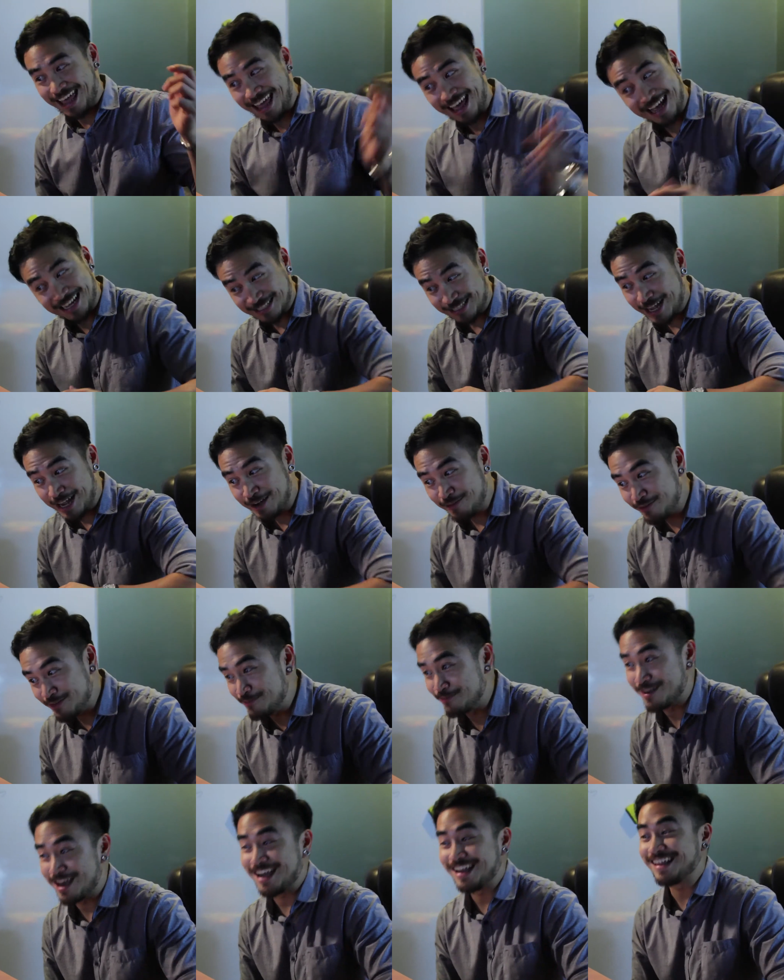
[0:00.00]
Aside from
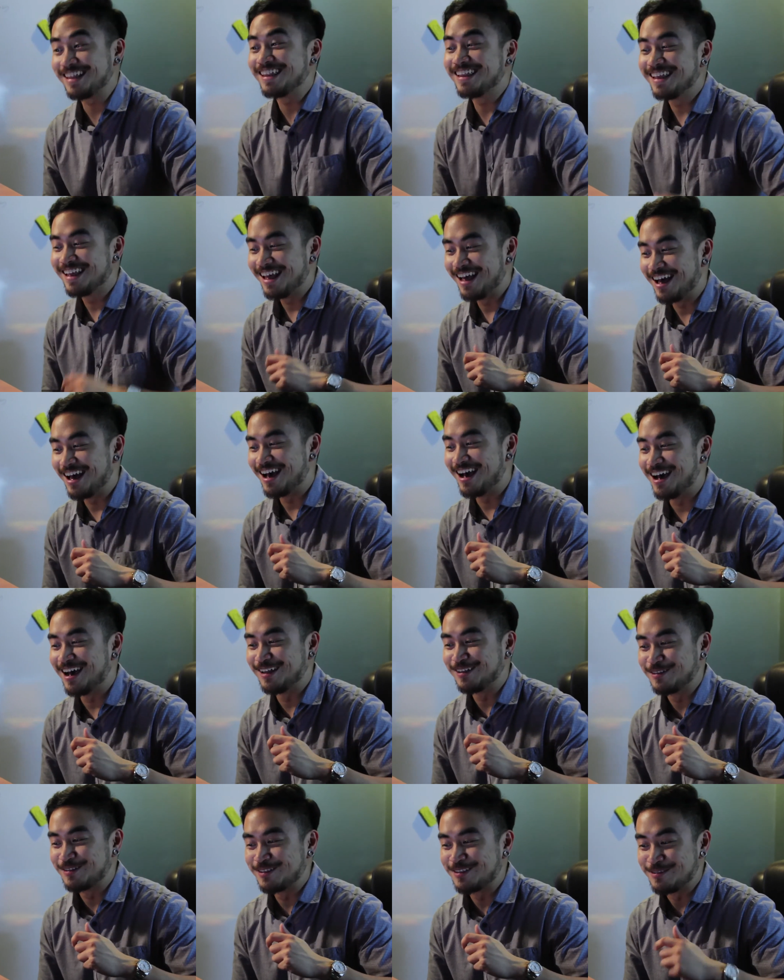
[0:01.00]
that, uh,
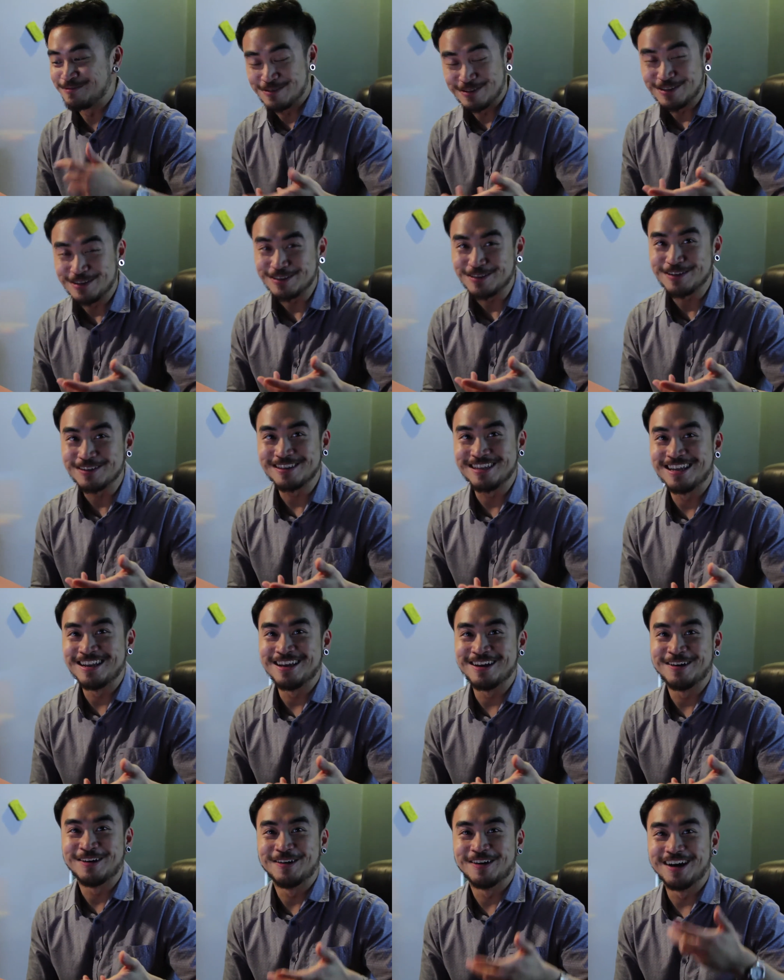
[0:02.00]
din
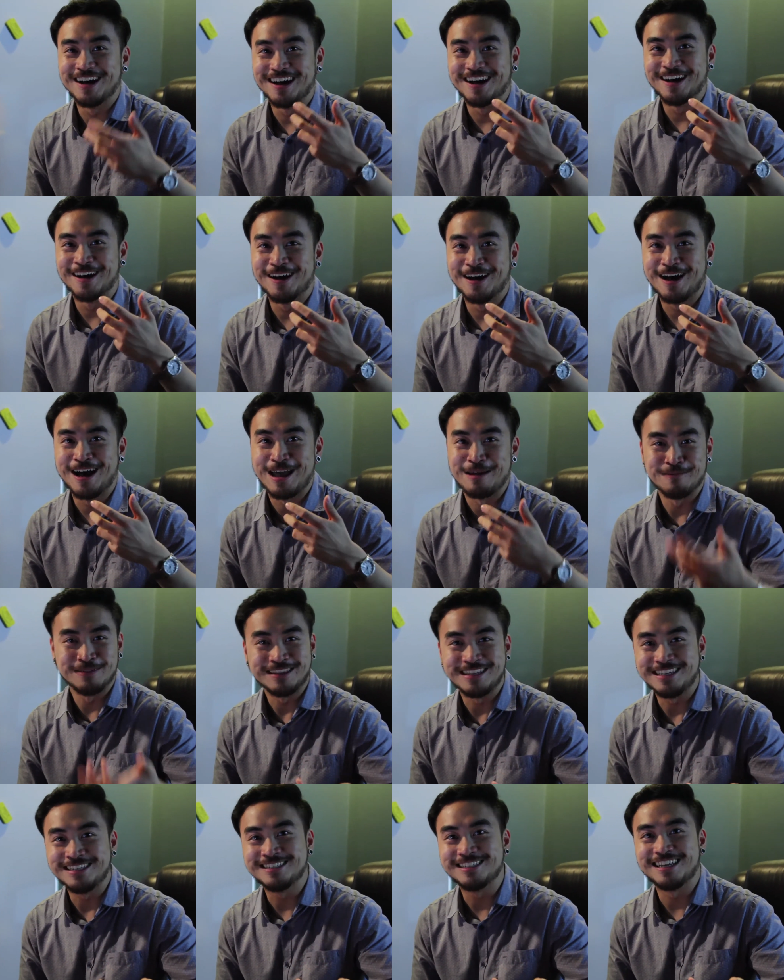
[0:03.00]
ako. Uh, I'm a
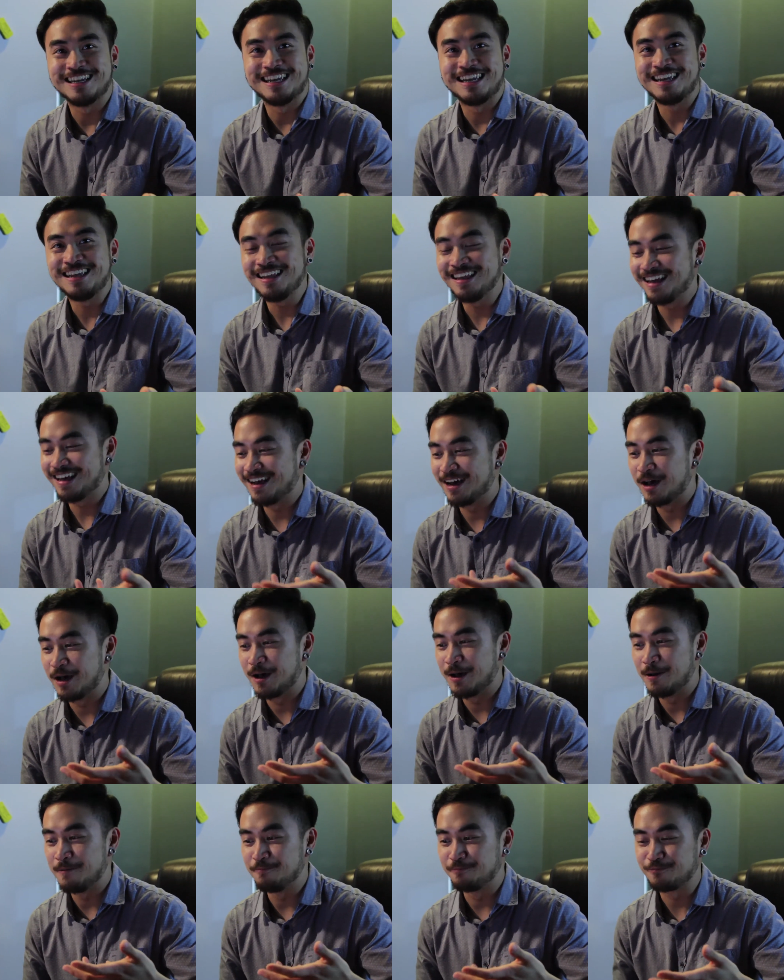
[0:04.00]
DJ.
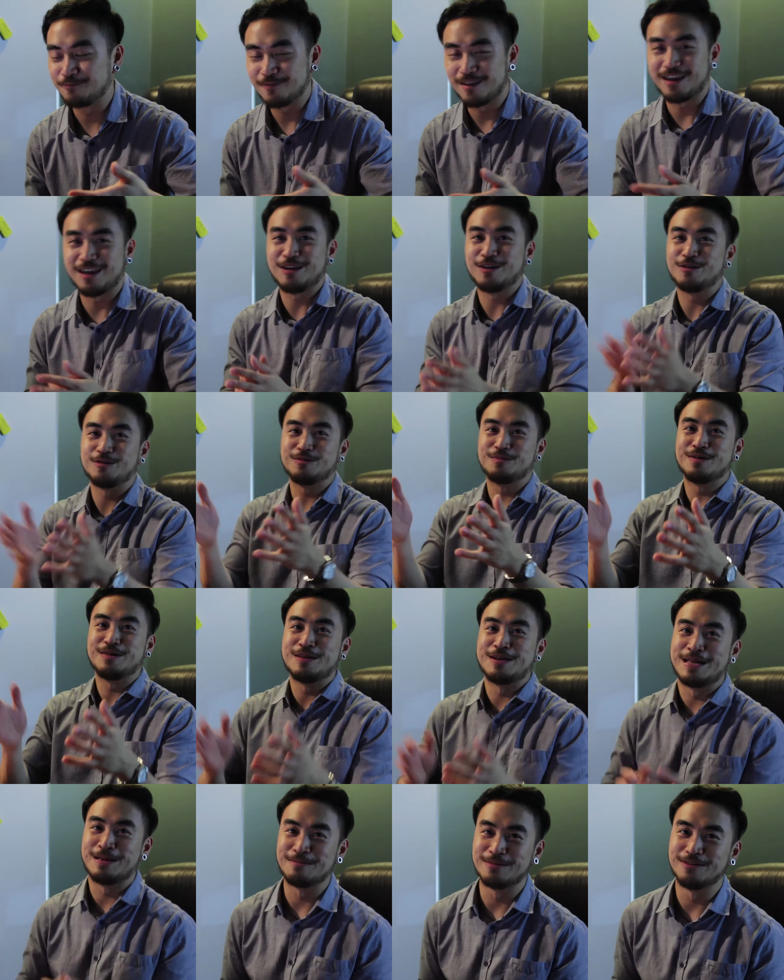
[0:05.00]
Um, I go by the
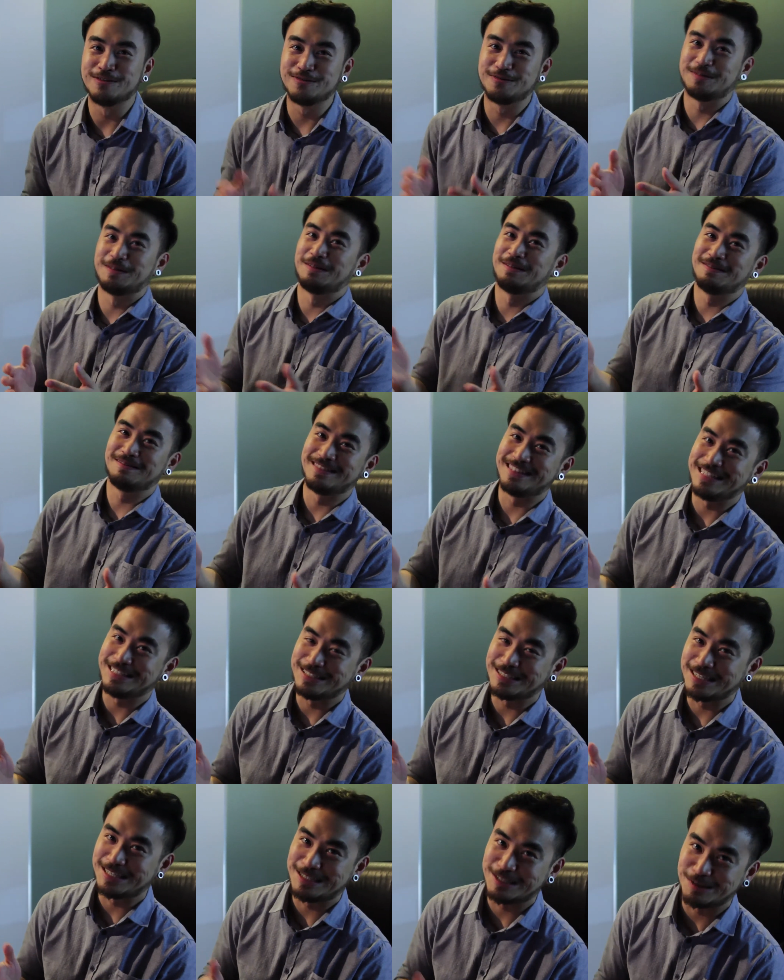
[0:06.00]
name of
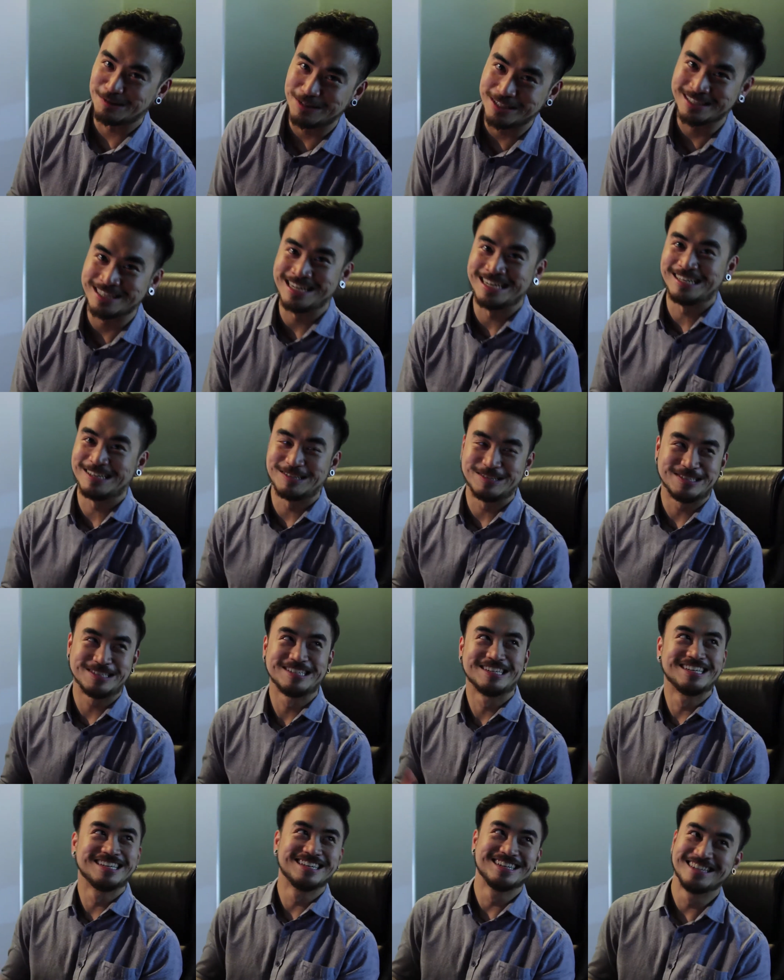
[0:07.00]
DJ Joey Santos.
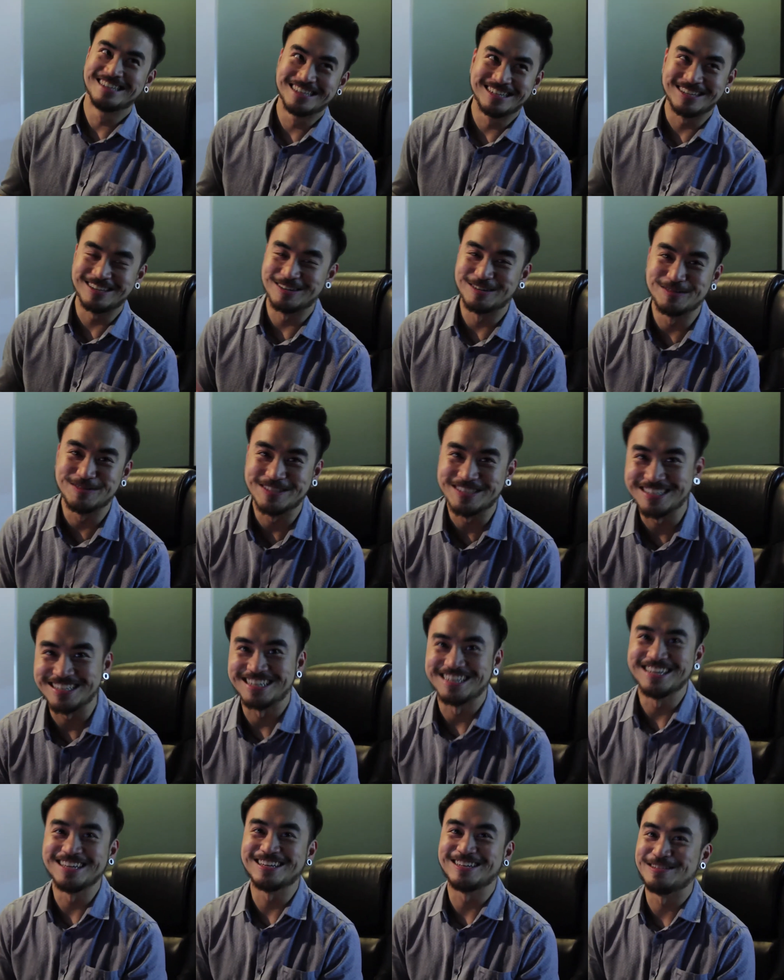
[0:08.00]
Obviously,
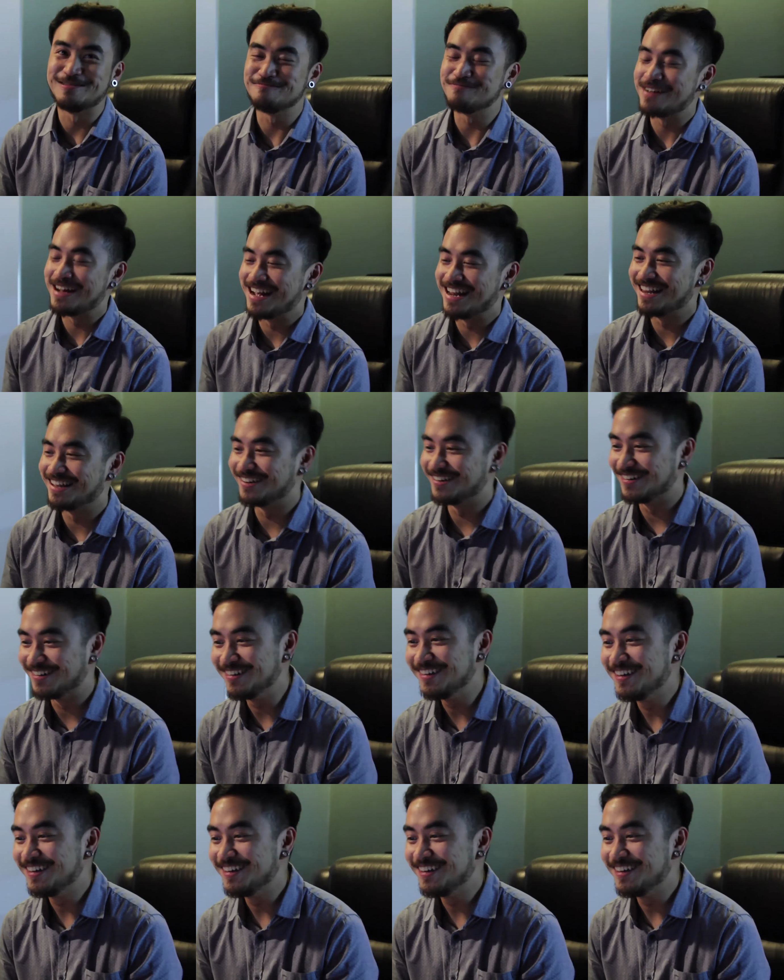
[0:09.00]
oh, yung pangalan ko.